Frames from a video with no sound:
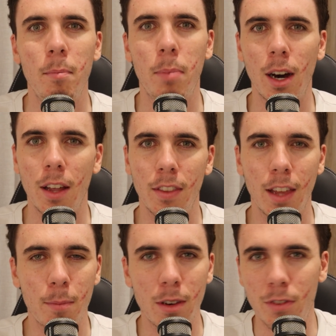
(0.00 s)
but
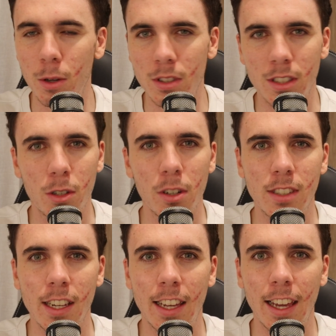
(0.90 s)
their midfield's as good
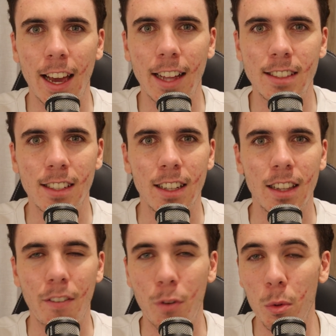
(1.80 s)
as it gets.
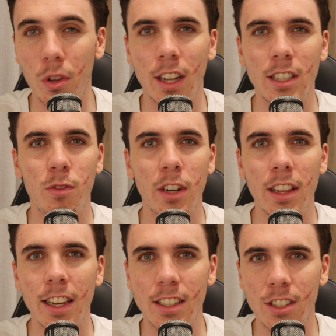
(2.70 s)
Their forward line's
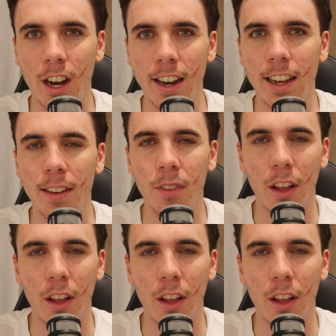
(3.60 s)
really exciting.